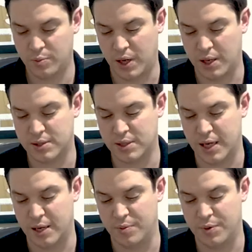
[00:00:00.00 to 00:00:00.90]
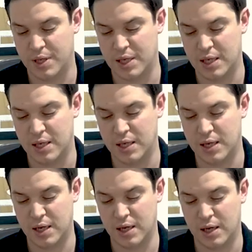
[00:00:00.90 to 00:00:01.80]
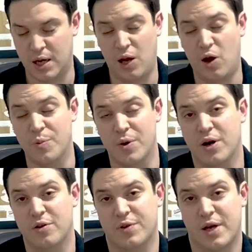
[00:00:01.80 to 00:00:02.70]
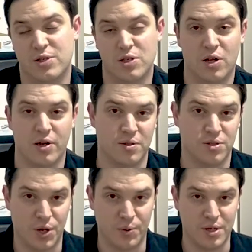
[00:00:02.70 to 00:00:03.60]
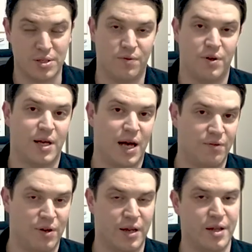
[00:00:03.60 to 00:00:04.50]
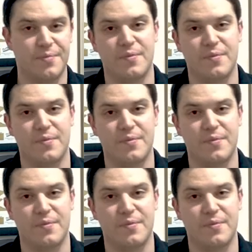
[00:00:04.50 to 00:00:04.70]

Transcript: but um, the uh, climate over there, just like the Taiwanese stuff like Kavalan,